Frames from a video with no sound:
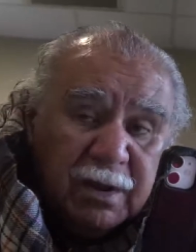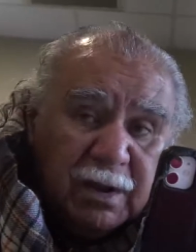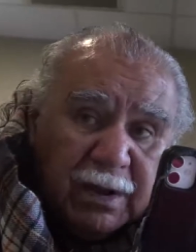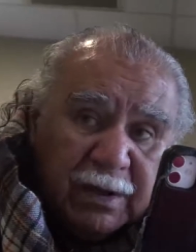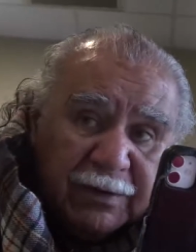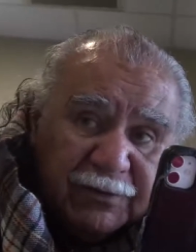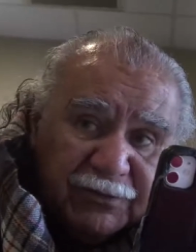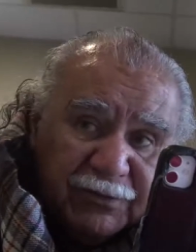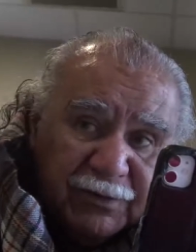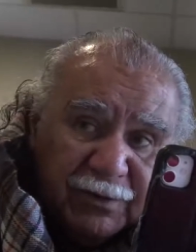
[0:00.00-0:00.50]

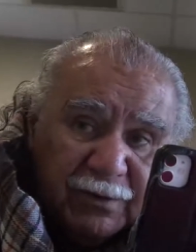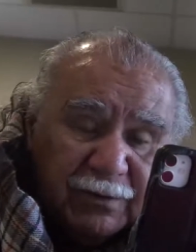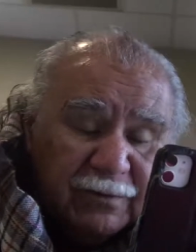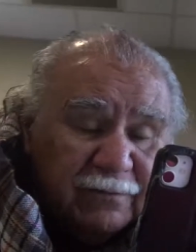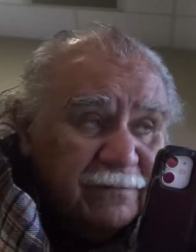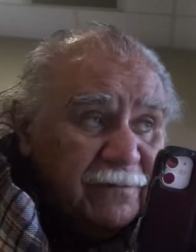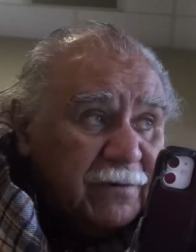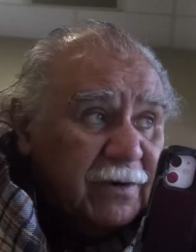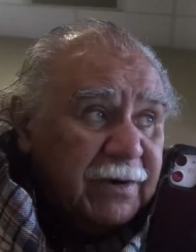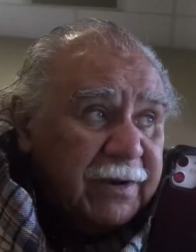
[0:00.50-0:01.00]
Until
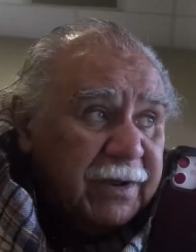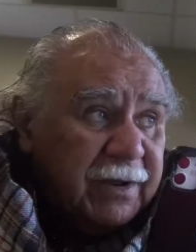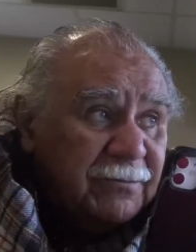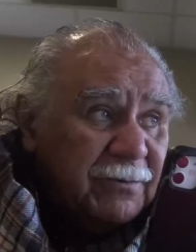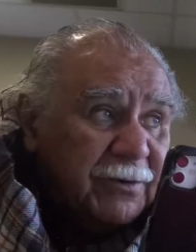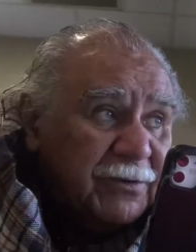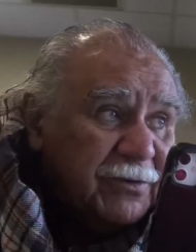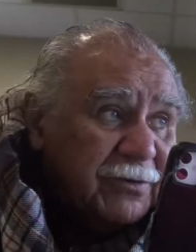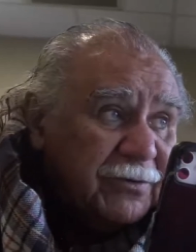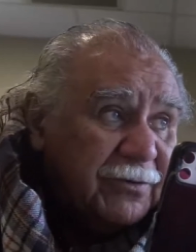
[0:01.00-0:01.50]
you find out
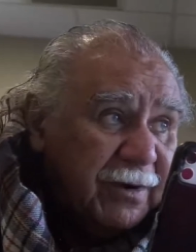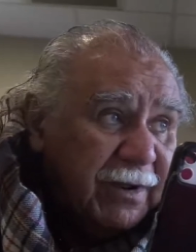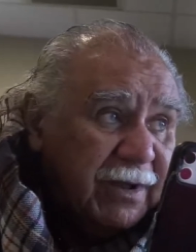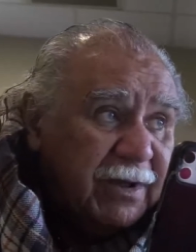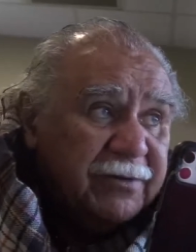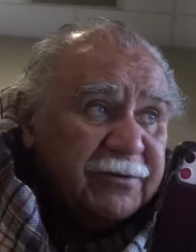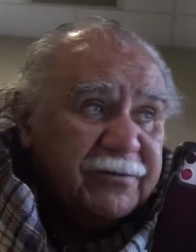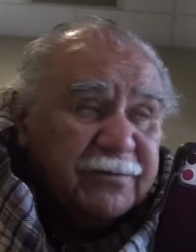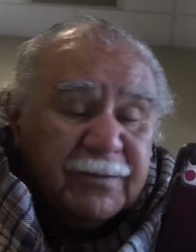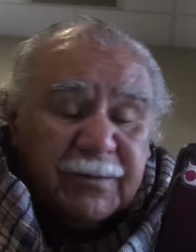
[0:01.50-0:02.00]
what the
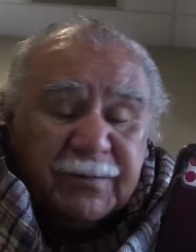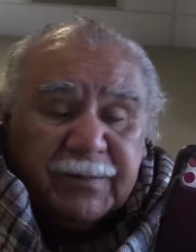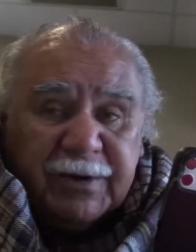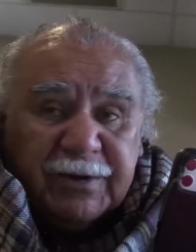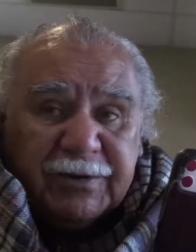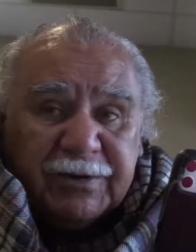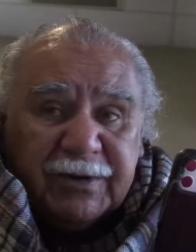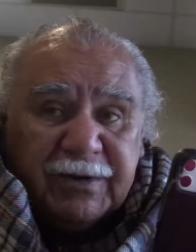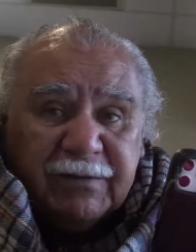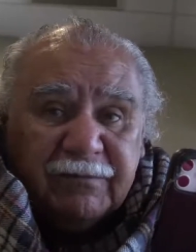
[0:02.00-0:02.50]
Crown is
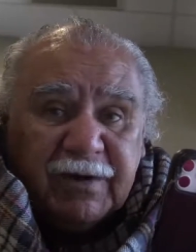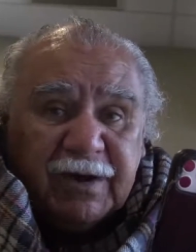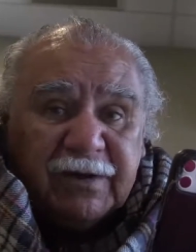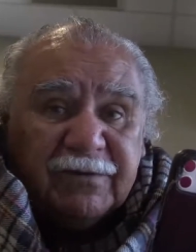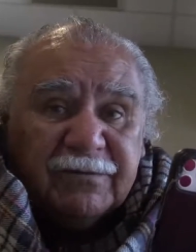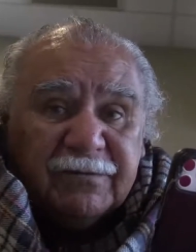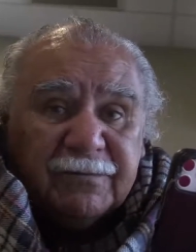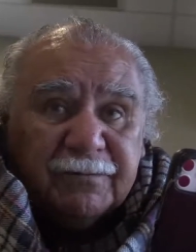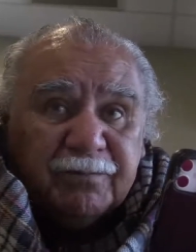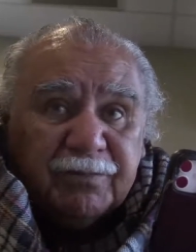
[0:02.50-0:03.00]
prepared to give
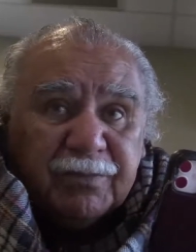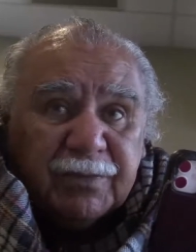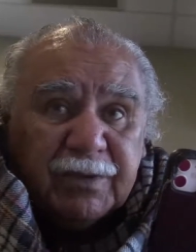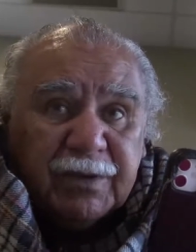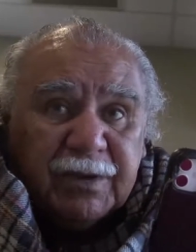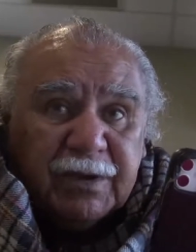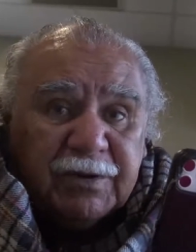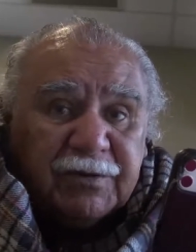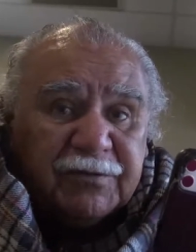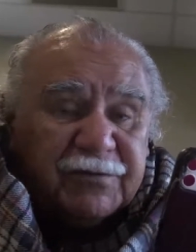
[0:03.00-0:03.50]
us in